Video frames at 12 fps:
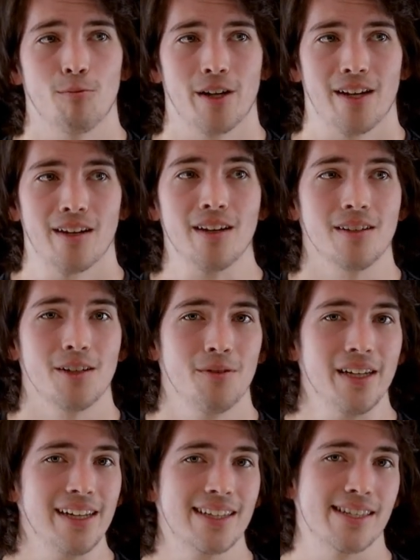when you
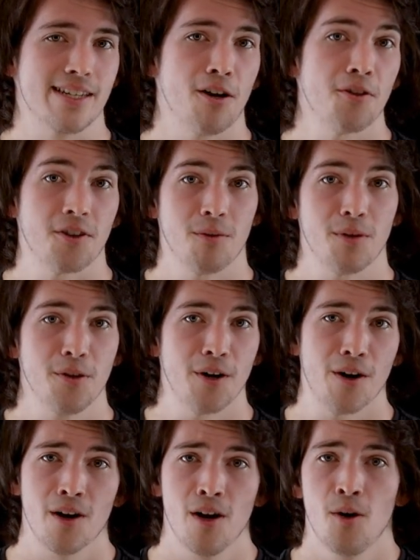need to tell the
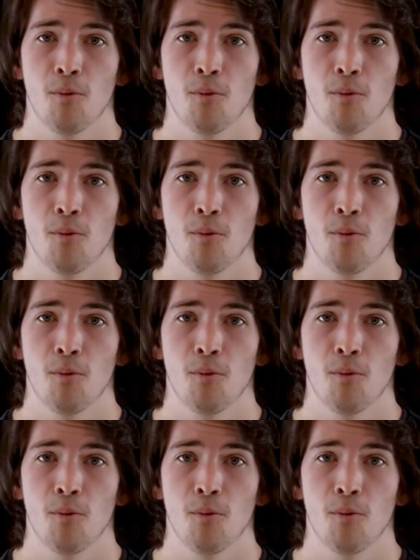computer